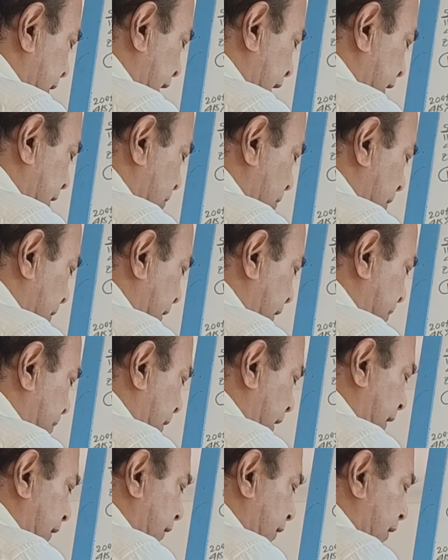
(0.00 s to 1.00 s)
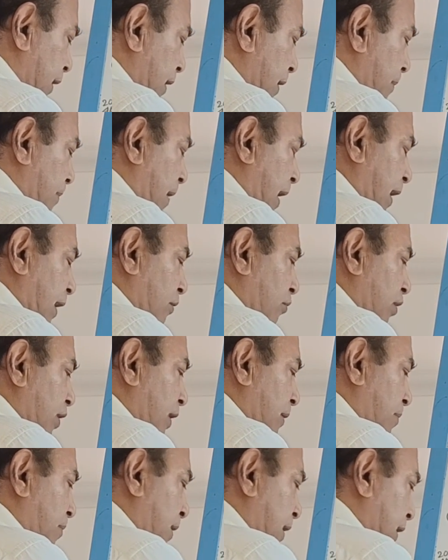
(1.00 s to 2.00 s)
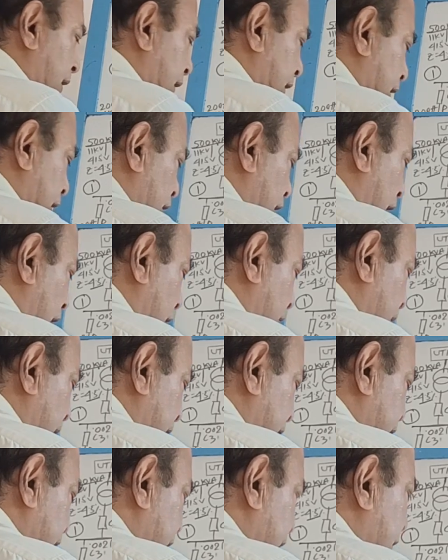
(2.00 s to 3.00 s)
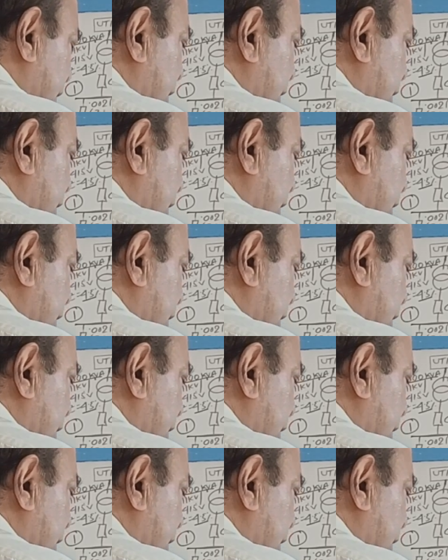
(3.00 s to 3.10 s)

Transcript: transformer base per unit impedance equal to how much?